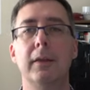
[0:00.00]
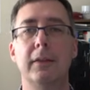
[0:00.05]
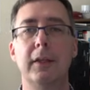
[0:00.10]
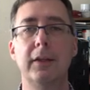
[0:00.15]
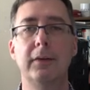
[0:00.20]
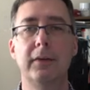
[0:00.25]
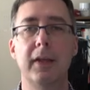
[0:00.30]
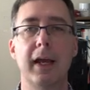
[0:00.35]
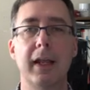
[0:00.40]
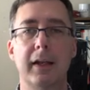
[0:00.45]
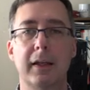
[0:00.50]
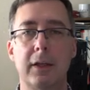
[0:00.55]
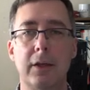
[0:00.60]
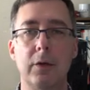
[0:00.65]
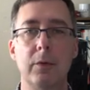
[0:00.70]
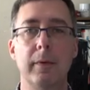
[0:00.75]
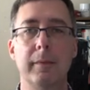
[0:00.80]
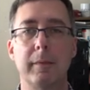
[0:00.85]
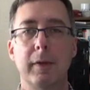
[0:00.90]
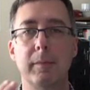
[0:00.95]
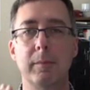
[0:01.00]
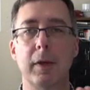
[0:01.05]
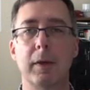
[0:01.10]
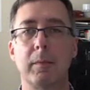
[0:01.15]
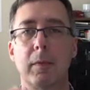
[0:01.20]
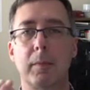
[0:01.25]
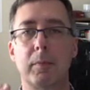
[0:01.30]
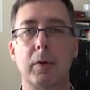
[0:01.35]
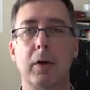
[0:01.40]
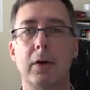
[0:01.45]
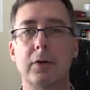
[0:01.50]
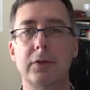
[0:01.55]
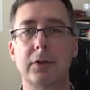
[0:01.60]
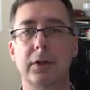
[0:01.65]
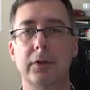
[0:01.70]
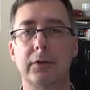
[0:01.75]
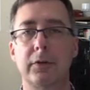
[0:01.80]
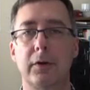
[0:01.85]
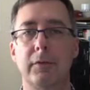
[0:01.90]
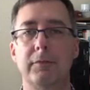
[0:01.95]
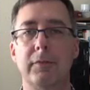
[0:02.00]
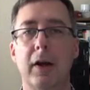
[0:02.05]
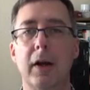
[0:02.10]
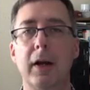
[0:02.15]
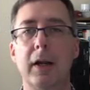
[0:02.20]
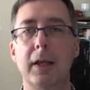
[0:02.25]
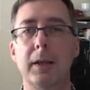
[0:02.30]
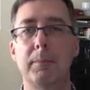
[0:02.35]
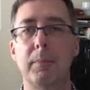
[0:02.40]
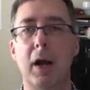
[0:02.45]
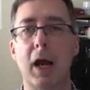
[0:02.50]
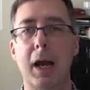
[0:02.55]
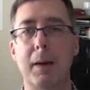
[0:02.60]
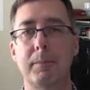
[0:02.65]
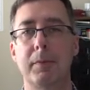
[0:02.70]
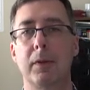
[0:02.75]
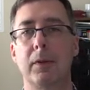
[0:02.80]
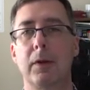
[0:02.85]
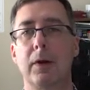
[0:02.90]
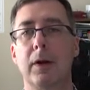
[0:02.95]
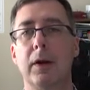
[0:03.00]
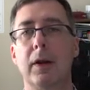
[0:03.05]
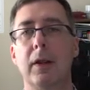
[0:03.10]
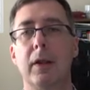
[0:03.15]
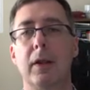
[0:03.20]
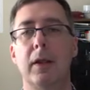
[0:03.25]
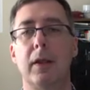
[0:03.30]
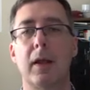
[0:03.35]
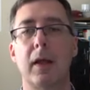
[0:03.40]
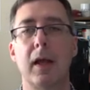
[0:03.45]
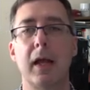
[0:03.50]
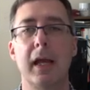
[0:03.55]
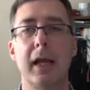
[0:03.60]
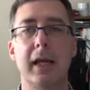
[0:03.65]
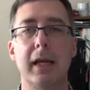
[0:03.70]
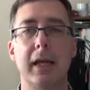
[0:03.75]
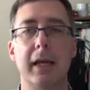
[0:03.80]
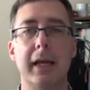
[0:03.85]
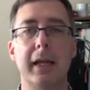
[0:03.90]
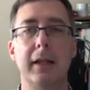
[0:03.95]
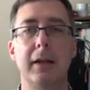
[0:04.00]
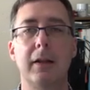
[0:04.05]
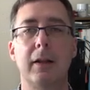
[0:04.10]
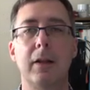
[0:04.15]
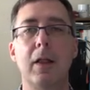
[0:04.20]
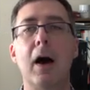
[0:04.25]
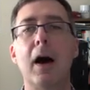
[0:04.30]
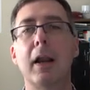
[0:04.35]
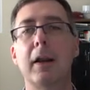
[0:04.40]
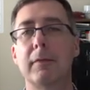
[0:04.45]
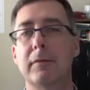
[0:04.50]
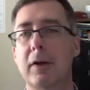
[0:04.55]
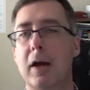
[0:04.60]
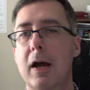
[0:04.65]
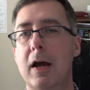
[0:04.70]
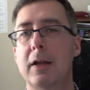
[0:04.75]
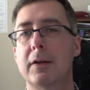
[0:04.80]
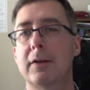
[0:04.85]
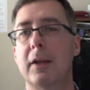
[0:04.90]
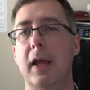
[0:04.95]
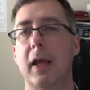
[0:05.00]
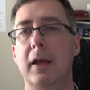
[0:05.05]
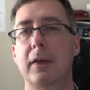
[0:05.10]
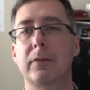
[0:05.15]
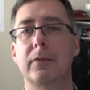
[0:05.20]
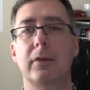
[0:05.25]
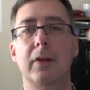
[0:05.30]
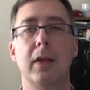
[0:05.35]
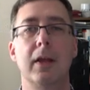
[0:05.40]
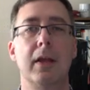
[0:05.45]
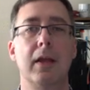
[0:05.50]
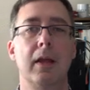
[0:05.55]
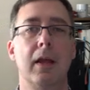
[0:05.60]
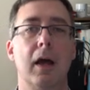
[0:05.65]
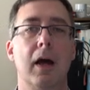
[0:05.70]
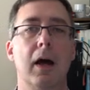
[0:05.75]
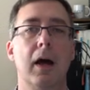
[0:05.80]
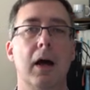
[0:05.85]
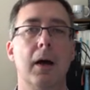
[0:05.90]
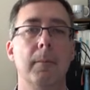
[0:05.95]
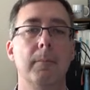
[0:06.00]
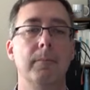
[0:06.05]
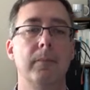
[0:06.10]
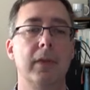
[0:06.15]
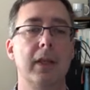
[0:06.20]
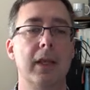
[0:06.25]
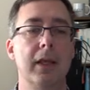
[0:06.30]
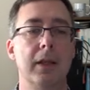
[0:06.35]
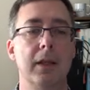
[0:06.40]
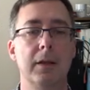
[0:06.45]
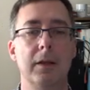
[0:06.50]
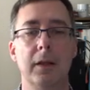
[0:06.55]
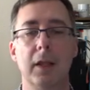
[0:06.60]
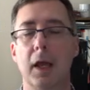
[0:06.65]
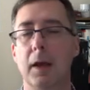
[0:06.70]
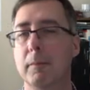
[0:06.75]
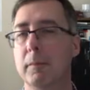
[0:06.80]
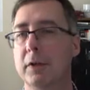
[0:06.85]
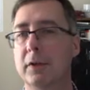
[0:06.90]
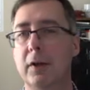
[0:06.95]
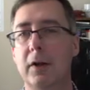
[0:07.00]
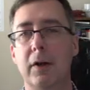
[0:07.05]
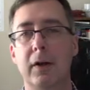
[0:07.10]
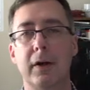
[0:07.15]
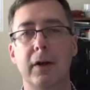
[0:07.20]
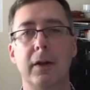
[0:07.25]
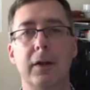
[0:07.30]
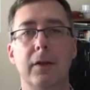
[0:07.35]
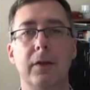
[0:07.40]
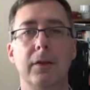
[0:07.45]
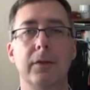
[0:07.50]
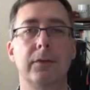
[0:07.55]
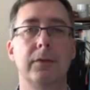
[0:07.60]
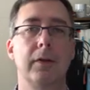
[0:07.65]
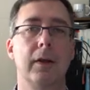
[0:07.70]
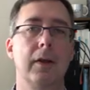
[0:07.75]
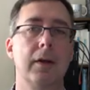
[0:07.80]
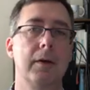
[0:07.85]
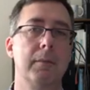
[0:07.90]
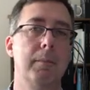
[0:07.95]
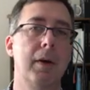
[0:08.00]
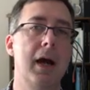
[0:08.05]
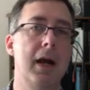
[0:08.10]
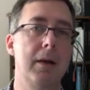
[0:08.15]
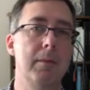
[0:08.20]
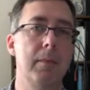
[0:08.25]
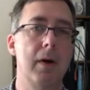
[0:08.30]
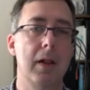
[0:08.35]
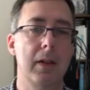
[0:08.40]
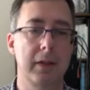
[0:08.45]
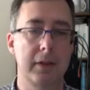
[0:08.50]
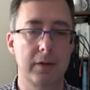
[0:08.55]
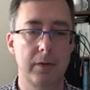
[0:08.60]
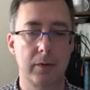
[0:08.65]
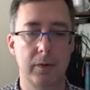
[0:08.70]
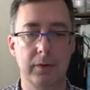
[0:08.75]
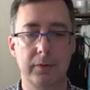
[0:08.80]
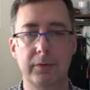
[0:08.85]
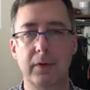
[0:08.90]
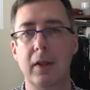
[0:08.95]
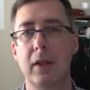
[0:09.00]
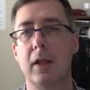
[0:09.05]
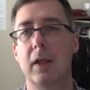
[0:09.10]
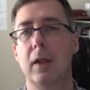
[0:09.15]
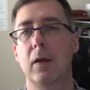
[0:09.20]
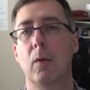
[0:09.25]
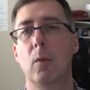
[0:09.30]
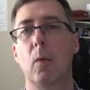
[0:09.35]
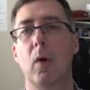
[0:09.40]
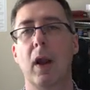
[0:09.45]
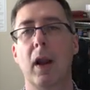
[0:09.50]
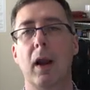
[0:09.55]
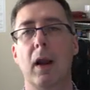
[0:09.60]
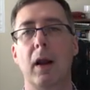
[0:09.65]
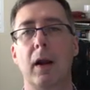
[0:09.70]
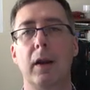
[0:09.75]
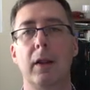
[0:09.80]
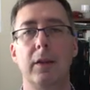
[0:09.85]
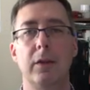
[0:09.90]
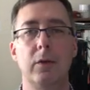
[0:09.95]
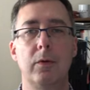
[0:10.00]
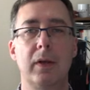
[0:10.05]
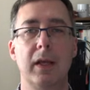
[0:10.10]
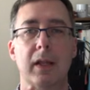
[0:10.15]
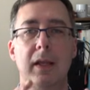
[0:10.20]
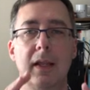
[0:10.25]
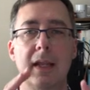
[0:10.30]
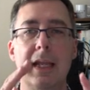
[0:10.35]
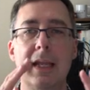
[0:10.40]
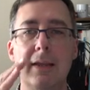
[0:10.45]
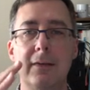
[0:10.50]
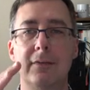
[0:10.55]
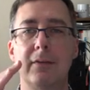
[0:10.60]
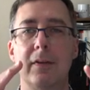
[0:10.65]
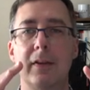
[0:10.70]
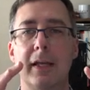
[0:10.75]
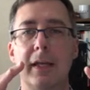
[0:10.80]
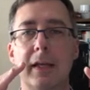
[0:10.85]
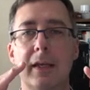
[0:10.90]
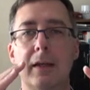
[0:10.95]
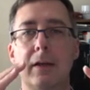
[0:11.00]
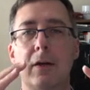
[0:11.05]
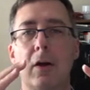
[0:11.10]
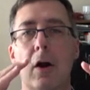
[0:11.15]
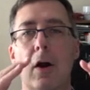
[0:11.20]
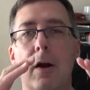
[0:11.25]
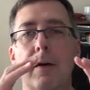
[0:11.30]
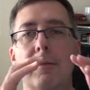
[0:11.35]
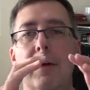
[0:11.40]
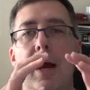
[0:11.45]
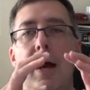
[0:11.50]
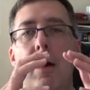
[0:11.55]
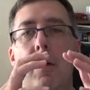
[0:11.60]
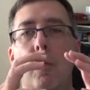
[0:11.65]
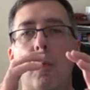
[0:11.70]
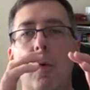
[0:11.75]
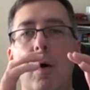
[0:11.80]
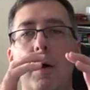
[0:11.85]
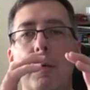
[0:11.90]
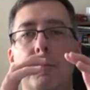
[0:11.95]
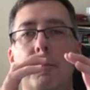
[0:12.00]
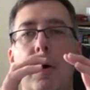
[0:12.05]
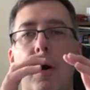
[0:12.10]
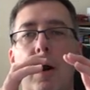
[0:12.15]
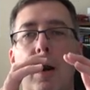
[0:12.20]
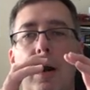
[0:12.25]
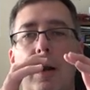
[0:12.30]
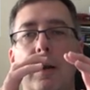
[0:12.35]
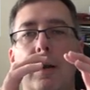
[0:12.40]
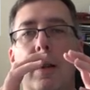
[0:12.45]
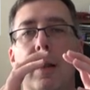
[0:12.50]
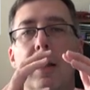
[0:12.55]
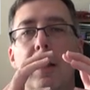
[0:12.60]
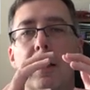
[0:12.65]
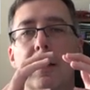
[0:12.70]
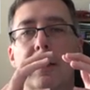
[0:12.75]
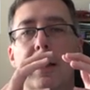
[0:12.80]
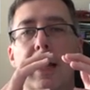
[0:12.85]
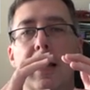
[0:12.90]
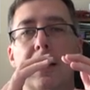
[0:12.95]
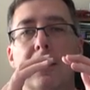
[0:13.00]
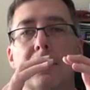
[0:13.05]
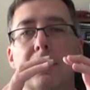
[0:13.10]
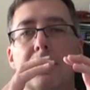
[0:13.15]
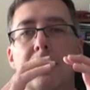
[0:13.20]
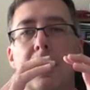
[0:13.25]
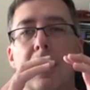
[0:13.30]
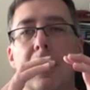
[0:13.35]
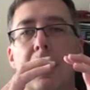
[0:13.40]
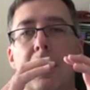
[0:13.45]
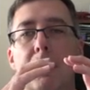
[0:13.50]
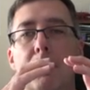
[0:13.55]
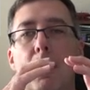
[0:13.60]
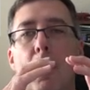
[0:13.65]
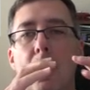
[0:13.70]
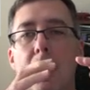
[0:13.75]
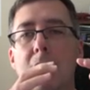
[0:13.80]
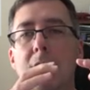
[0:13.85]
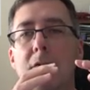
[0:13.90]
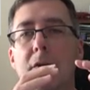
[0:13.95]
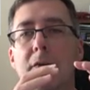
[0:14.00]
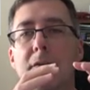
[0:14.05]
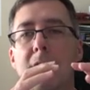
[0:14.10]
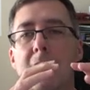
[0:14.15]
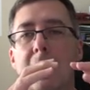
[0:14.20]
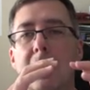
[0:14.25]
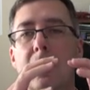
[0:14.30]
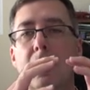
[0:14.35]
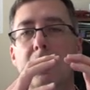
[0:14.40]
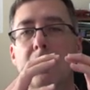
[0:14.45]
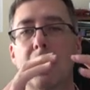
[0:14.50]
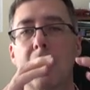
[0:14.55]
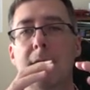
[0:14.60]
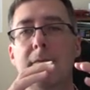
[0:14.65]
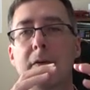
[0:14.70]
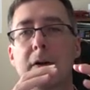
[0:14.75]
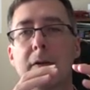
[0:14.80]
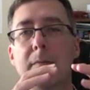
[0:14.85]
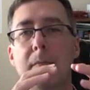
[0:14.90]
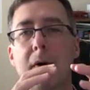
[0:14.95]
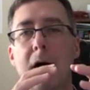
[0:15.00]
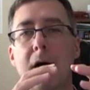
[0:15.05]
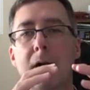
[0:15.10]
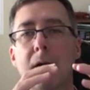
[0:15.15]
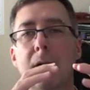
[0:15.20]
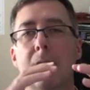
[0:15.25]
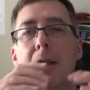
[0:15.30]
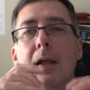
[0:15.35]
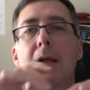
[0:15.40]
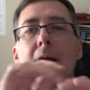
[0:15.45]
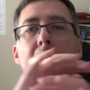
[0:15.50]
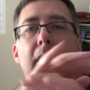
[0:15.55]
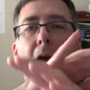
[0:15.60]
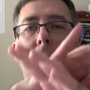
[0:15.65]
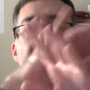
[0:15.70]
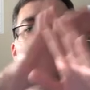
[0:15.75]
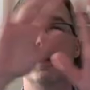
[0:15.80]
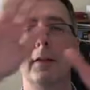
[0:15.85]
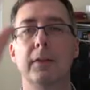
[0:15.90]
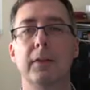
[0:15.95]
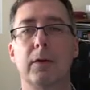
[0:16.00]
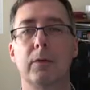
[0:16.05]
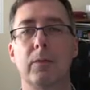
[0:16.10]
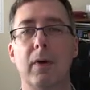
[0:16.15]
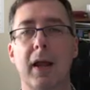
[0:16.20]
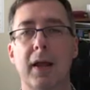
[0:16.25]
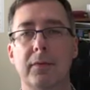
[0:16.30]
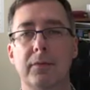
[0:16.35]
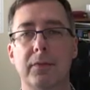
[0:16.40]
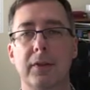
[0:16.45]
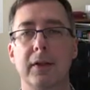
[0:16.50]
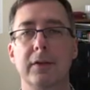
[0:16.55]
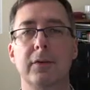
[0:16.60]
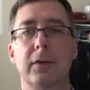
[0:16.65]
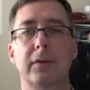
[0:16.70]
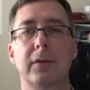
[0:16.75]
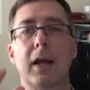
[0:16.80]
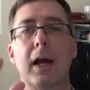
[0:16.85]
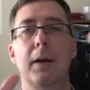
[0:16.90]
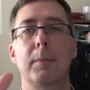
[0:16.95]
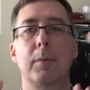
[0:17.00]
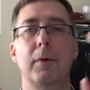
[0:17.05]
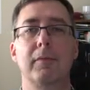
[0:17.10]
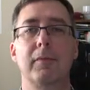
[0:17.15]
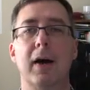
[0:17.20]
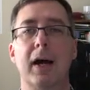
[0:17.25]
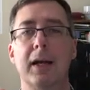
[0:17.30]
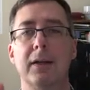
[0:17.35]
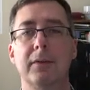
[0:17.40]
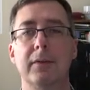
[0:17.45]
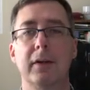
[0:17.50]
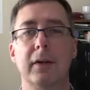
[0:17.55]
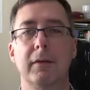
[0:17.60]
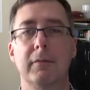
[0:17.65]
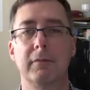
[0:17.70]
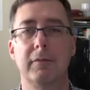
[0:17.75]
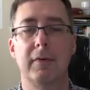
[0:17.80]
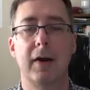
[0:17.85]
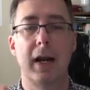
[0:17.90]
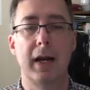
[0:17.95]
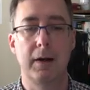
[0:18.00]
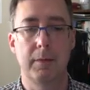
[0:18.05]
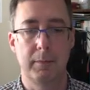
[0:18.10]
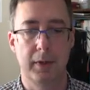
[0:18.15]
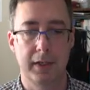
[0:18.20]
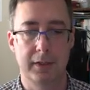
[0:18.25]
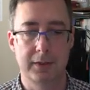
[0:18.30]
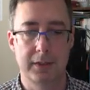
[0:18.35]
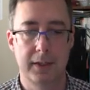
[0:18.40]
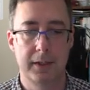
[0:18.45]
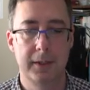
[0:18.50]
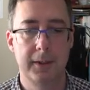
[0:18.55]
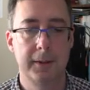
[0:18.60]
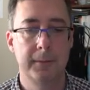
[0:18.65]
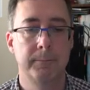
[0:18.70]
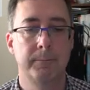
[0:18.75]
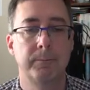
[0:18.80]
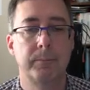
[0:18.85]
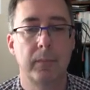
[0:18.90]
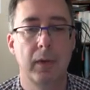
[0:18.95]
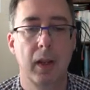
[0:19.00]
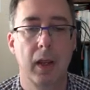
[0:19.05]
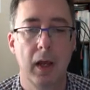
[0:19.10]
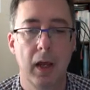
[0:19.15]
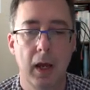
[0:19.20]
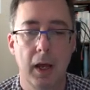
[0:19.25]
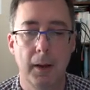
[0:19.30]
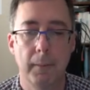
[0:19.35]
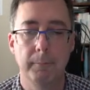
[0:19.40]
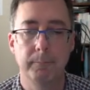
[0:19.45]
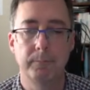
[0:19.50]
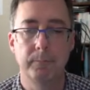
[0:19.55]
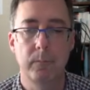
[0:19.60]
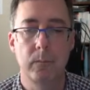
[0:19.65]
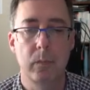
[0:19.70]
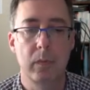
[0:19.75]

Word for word: these kind of QMMM approaches are very popular in a lot of contexts um, in uh, materials or uh, biomolecules where you can easily carve out one part that's uh, more interesting or tougher to model, and then the rest that just kind of provides an environment. Um,